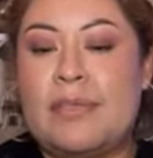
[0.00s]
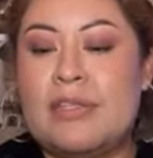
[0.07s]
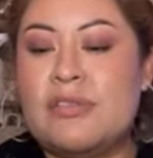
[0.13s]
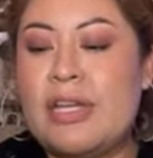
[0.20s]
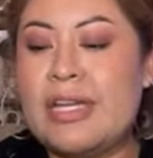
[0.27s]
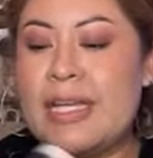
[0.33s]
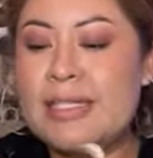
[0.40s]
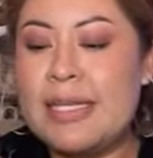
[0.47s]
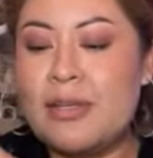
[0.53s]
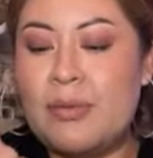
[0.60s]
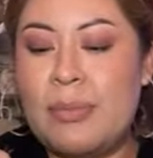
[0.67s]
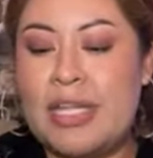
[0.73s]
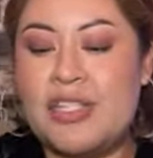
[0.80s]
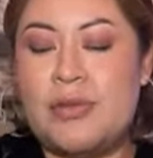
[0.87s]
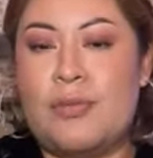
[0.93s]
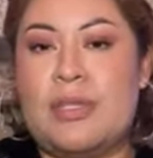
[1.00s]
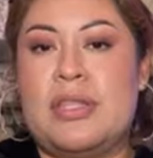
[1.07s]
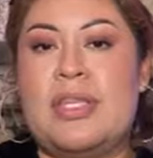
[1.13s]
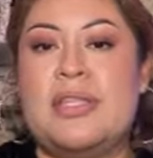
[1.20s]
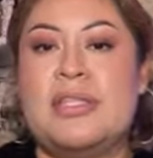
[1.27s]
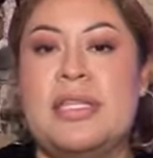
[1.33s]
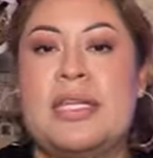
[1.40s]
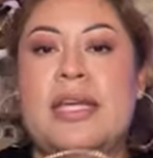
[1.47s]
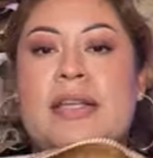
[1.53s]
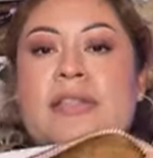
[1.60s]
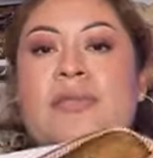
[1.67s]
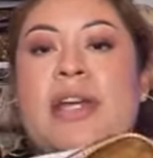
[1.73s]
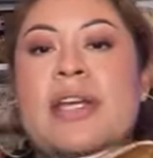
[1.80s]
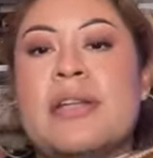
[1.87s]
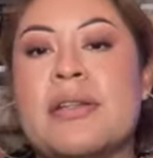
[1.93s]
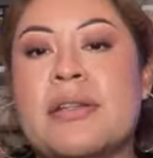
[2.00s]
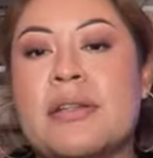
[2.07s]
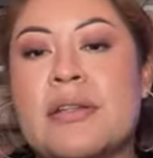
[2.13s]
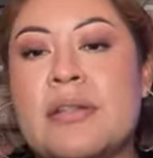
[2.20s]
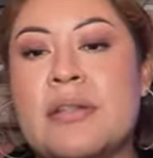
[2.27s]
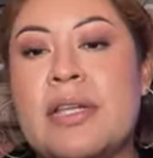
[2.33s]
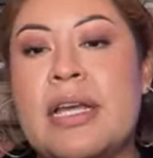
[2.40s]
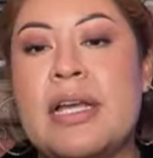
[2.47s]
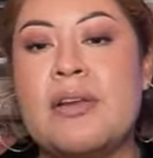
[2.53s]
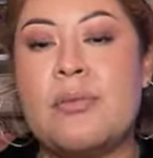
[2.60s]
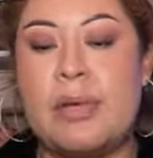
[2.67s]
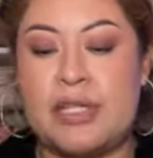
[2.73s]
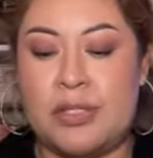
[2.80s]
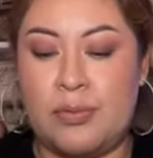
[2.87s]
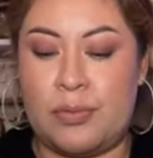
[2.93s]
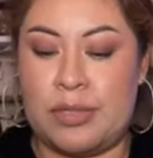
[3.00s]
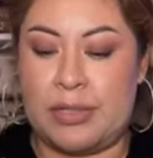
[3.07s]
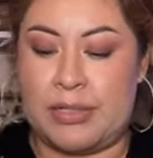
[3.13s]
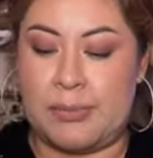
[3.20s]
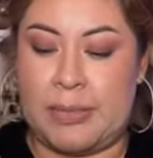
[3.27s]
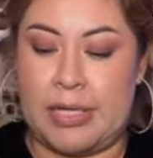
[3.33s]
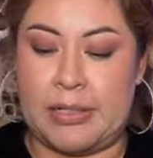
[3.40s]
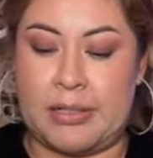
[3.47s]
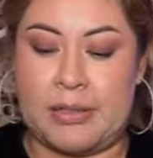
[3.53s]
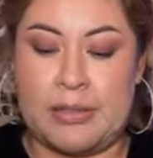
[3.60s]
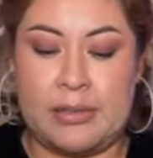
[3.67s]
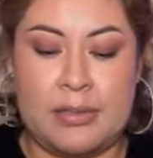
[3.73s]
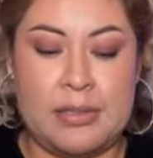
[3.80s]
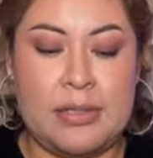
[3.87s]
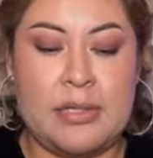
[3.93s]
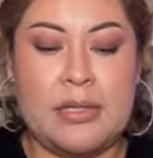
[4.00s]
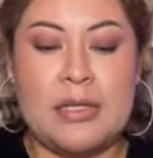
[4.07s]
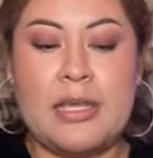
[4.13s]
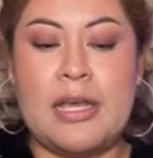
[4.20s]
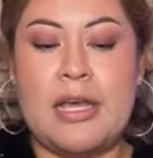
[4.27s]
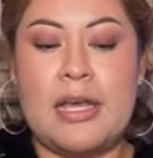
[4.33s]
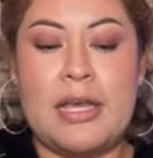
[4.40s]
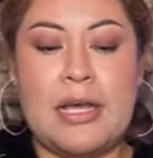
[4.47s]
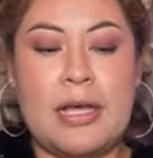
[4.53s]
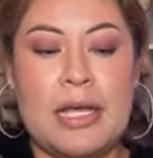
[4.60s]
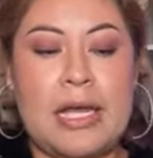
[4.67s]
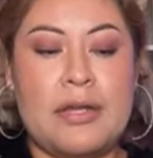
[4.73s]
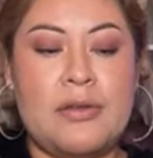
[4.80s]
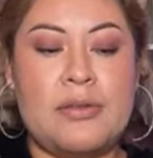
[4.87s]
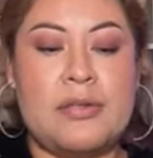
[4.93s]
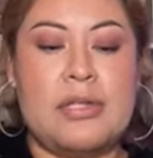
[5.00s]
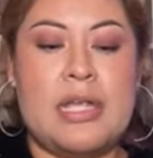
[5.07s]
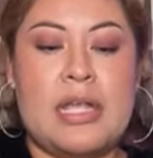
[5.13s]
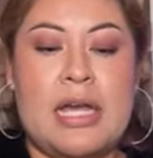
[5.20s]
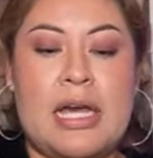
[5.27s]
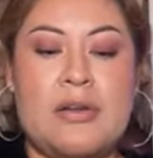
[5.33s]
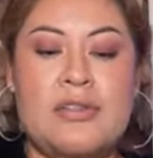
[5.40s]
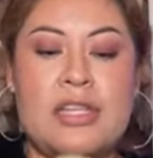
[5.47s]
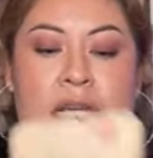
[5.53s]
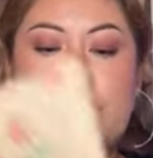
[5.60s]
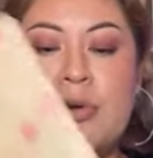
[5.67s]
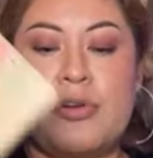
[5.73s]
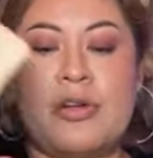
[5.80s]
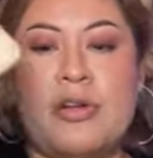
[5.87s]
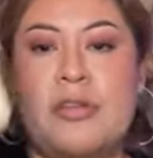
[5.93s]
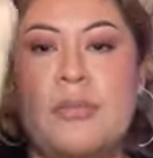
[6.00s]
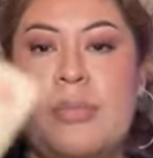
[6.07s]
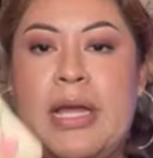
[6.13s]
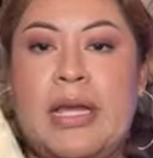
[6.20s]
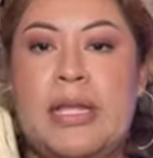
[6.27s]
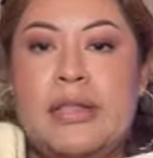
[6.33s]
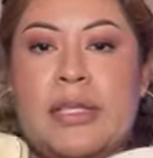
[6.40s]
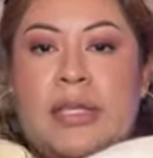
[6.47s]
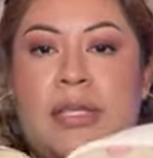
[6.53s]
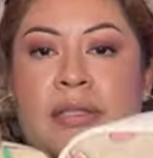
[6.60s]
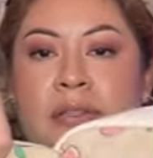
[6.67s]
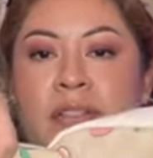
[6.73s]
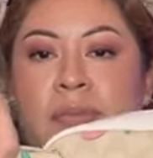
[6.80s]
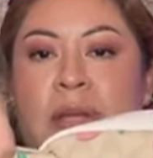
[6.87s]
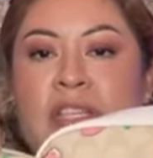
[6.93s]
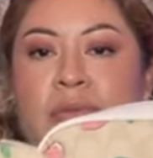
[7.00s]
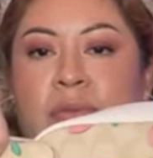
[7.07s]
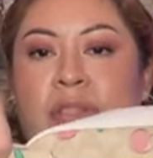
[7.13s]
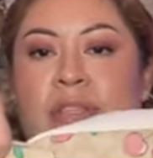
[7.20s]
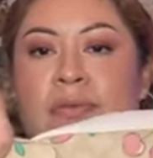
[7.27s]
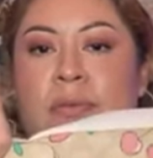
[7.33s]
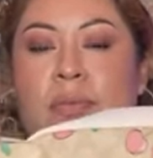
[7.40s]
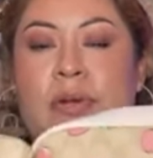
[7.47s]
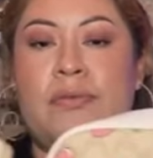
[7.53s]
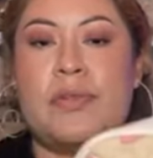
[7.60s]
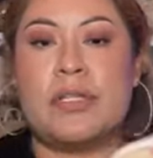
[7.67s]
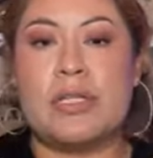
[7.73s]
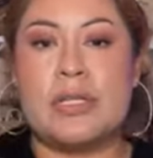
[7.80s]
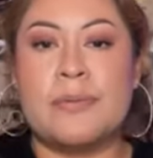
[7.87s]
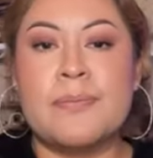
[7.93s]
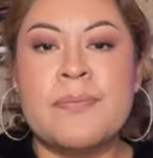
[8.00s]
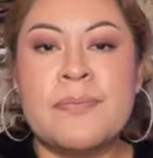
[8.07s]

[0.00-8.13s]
so i guess i could match it with this i guess right yeah i could match it with this bag yeah I, I could i don't think i'm ordering another bag i think it does match with this one perfectly